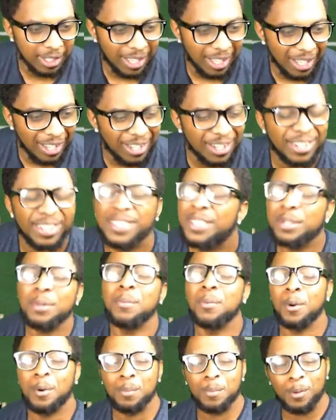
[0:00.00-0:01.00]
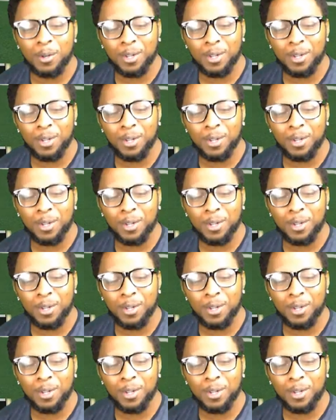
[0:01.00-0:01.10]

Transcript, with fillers: Oh, come on,